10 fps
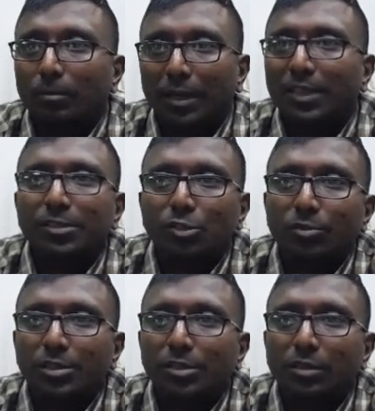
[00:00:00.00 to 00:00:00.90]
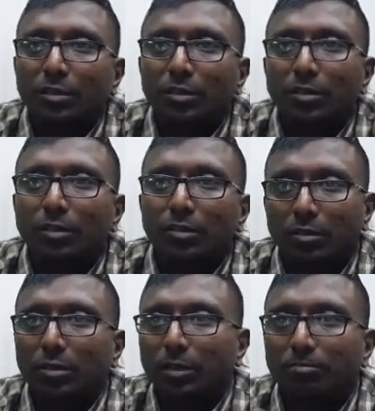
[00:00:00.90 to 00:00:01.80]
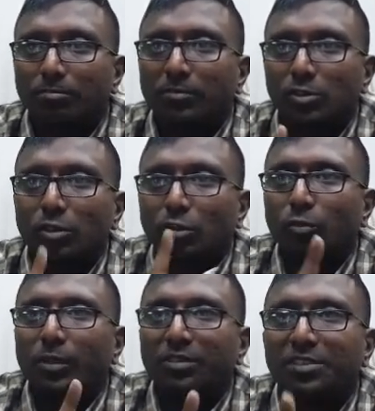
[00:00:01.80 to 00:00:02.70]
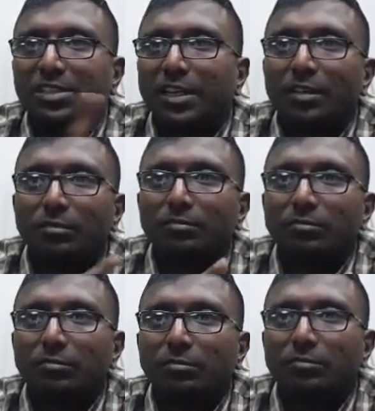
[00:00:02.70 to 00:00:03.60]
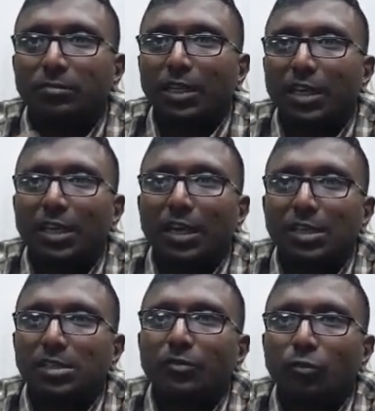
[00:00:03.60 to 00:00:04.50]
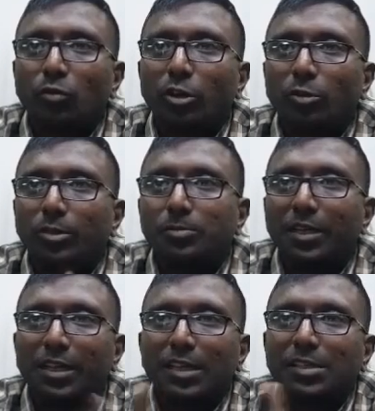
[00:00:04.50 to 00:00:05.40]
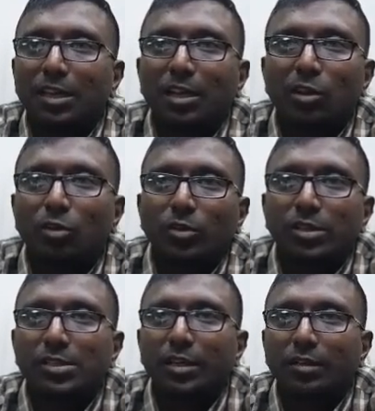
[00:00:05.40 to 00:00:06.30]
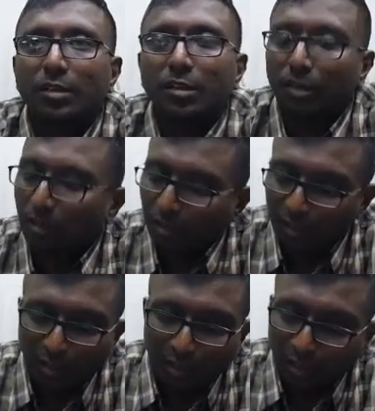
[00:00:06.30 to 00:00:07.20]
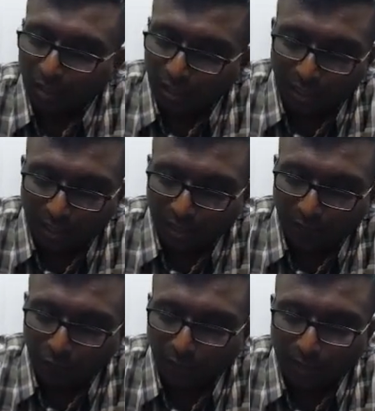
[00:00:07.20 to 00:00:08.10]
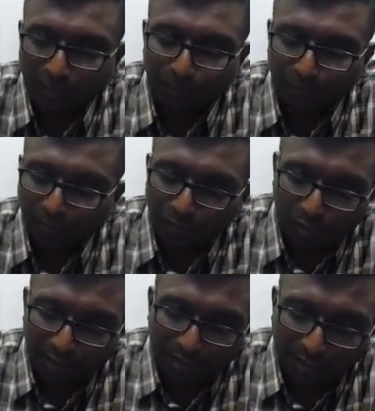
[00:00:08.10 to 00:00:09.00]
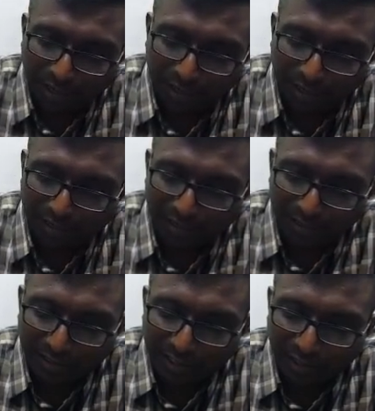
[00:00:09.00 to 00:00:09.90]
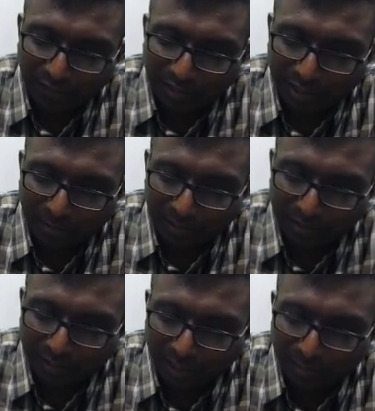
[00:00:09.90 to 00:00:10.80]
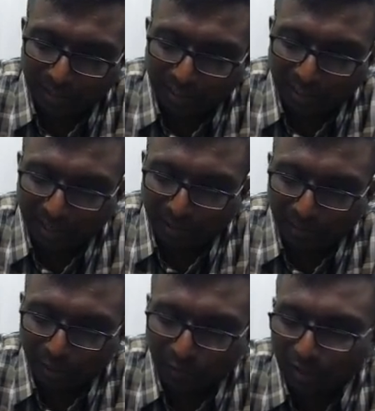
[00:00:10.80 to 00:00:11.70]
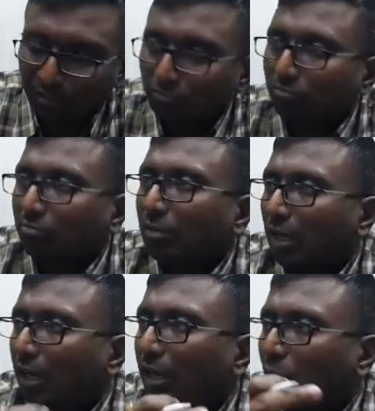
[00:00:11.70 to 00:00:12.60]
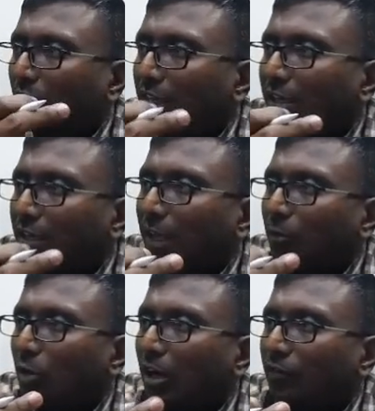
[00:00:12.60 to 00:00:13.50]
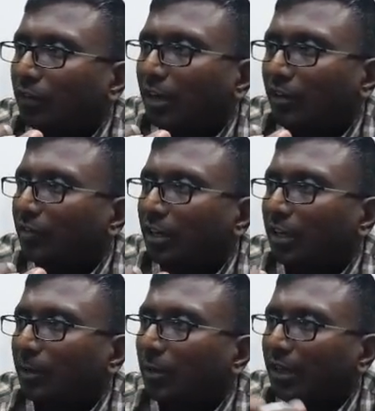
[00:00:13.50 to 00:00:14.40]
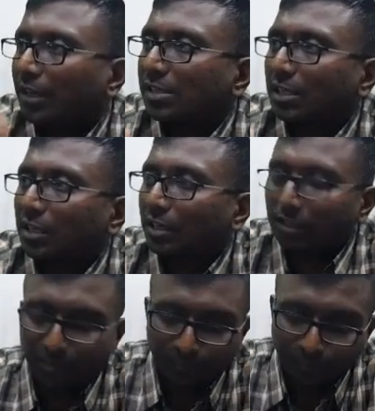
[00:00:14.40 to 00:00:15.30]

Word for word: Buying situation. Okay, first you have to be which side? Gaina loss? if you want means buyer or seller, you have to decide. Ha, fine. Okay, and, and the date of settlement. In any time between uh, one year time or half half year time, I can settle it.